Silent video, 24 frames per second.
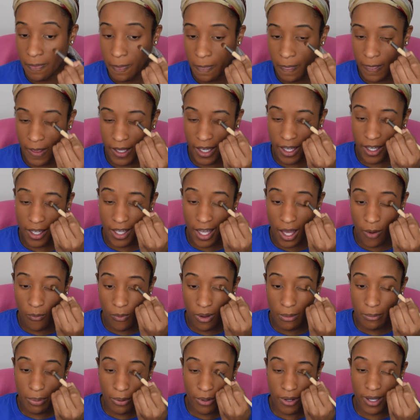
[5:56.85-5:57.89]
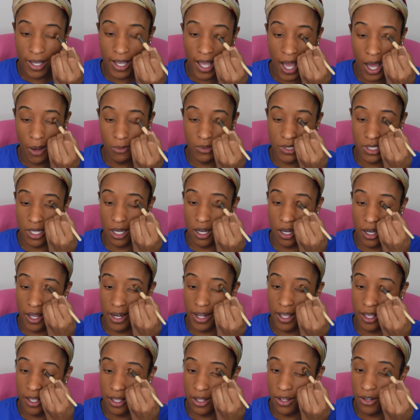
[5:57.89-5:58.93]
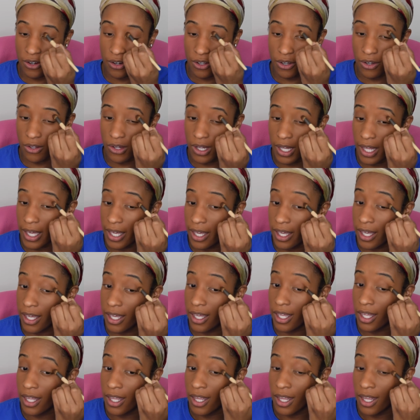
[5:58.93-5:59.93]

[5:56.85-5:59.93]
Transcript: Like, at one point, I was on it, you know, like,